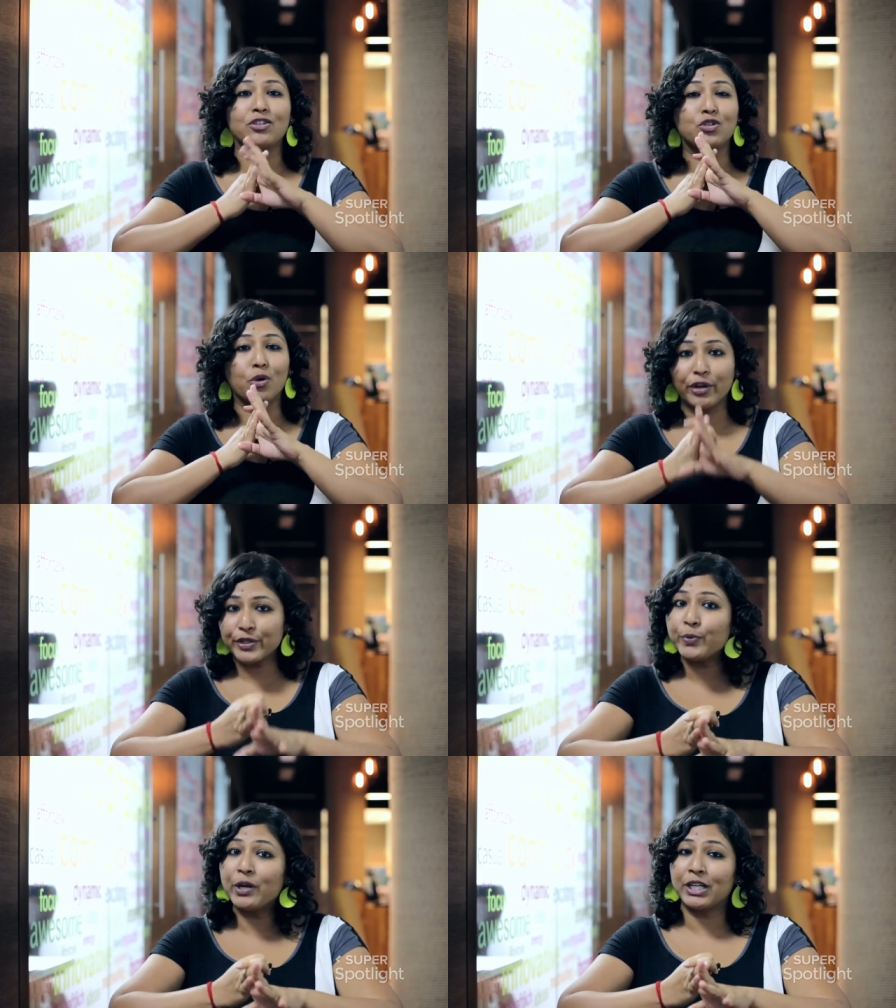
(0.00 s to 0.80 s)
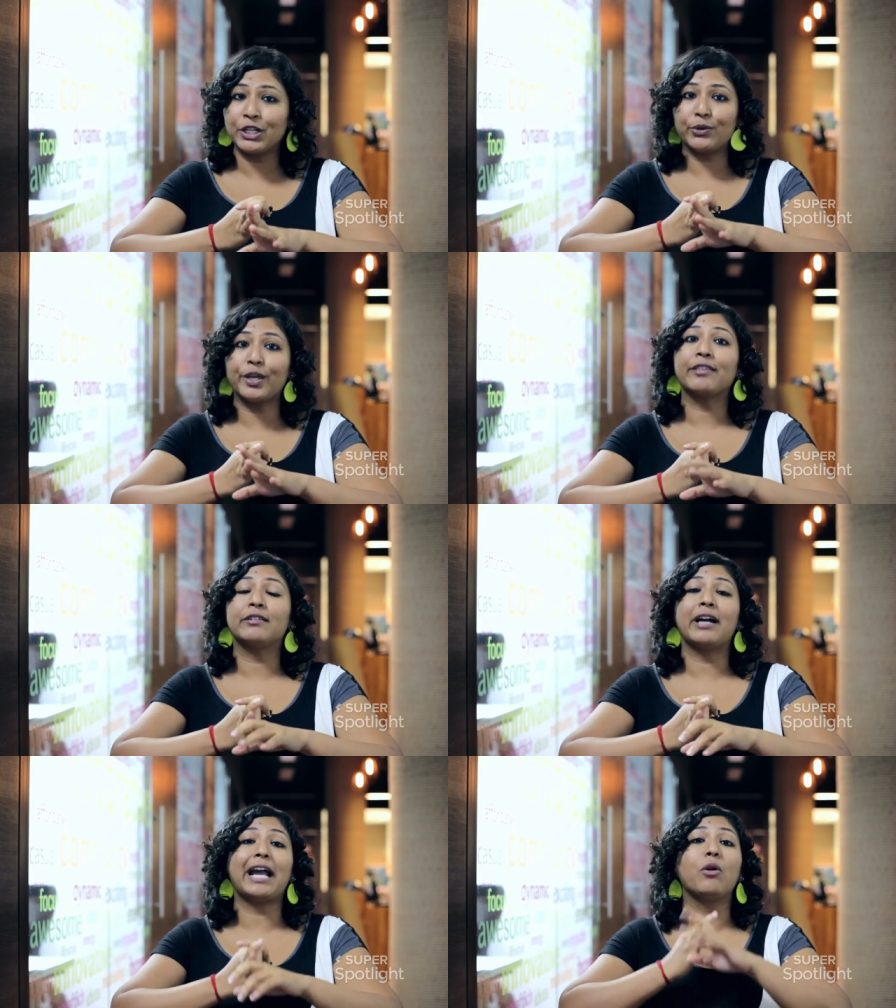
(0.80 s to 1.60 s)
enjoys working
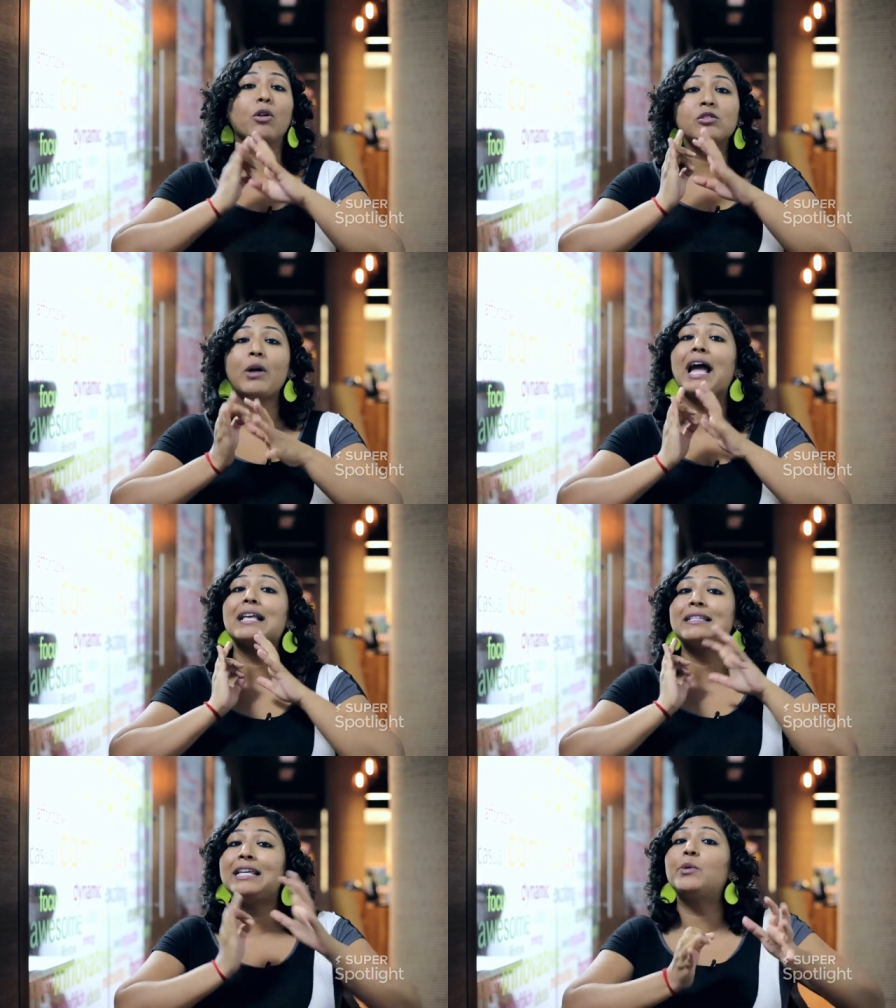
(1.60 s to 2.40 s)
together and also has an